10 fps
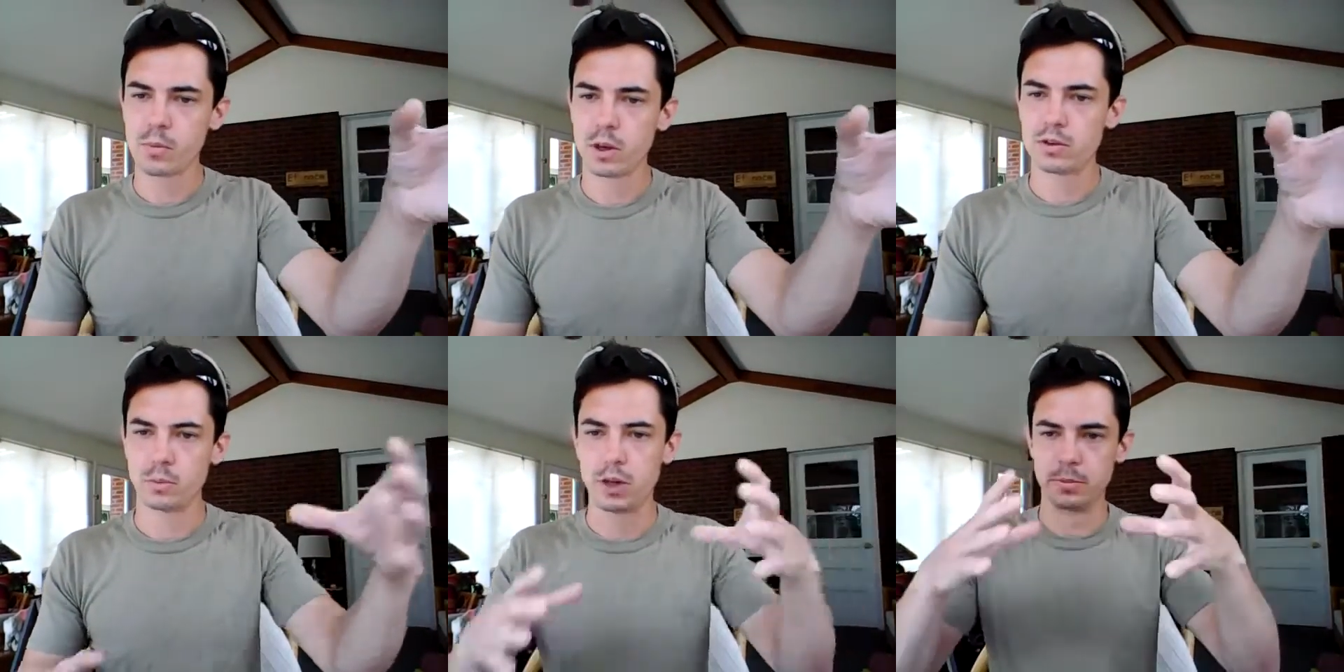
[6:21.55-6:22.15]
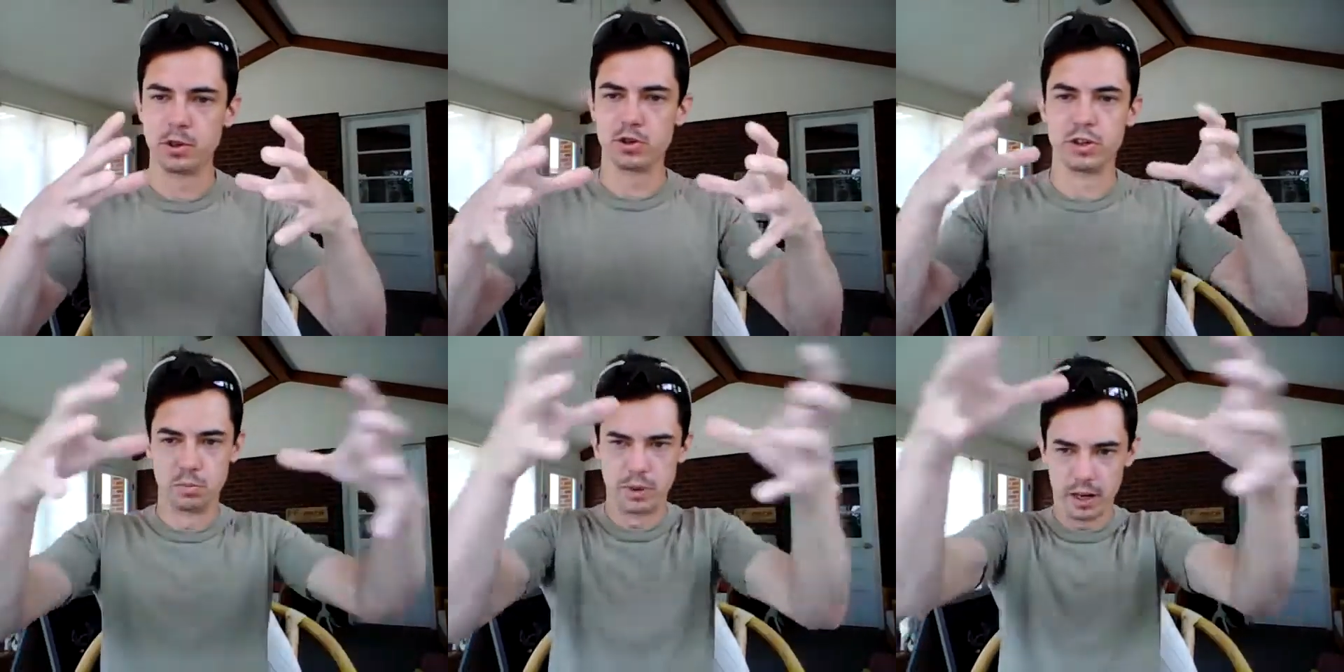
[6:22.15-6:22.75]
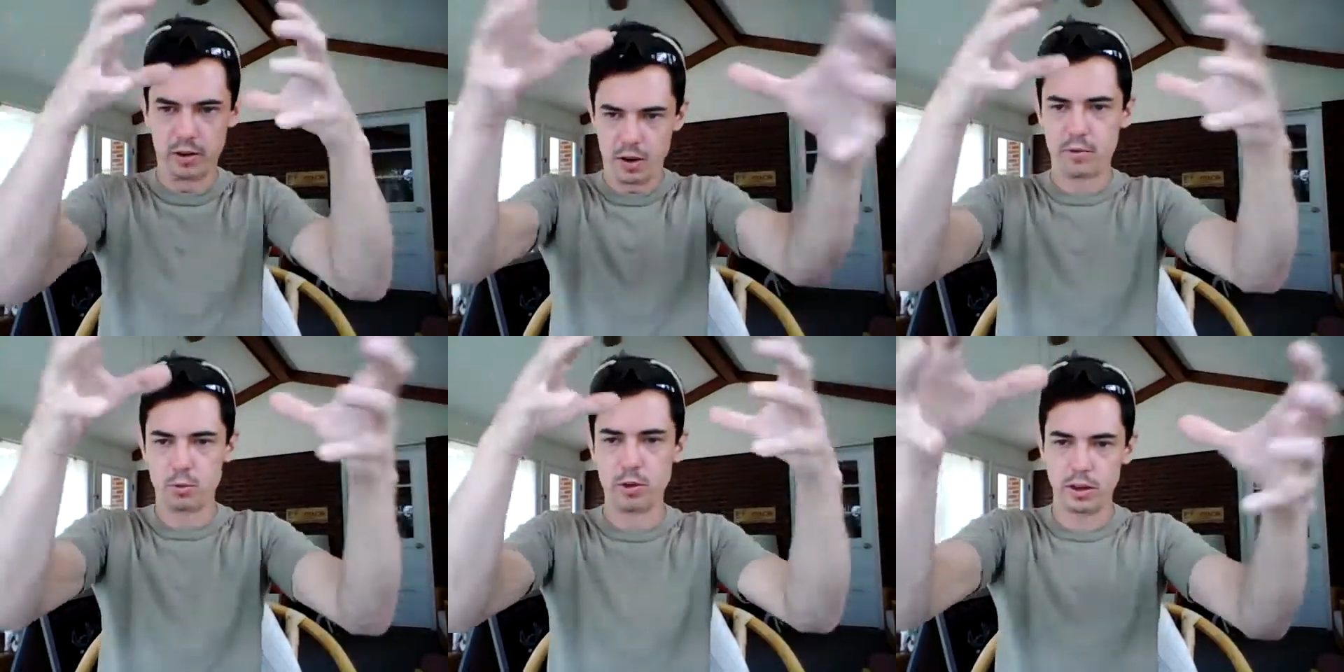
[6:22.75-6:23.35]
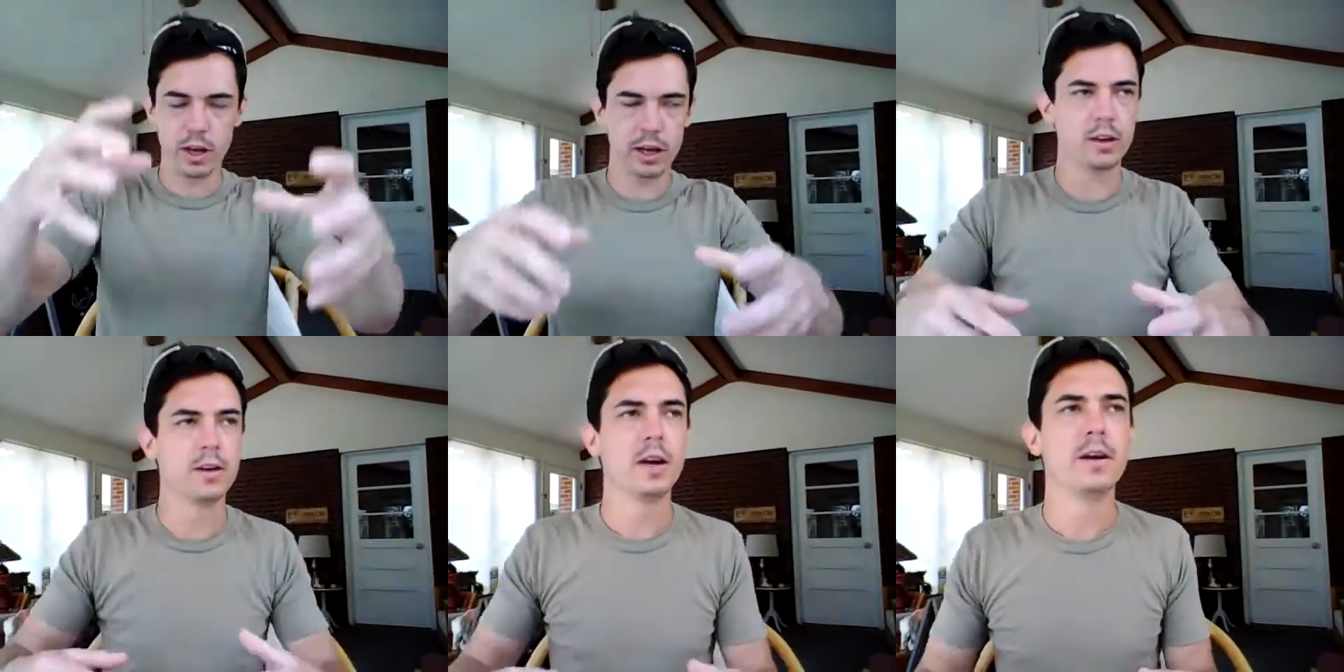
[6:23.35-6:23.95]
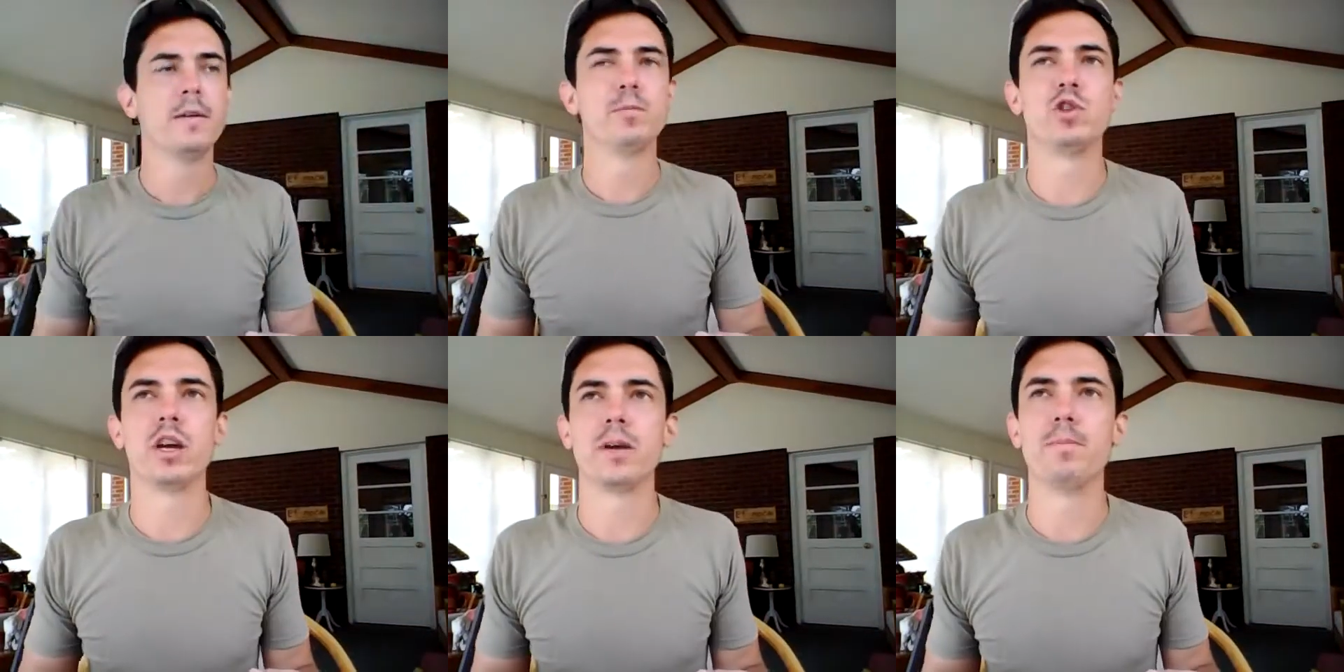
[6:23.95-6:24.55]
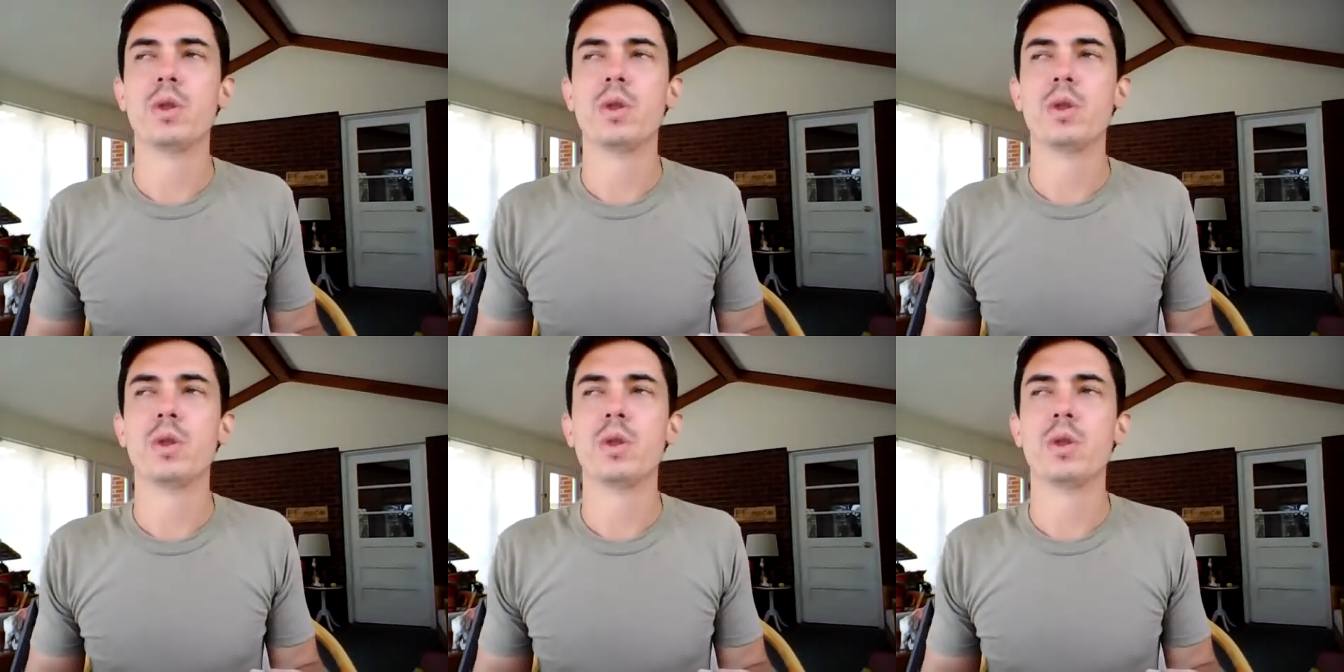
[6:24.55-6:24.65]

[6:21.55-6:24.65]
Sometimes the tree's big and you have to really shake it.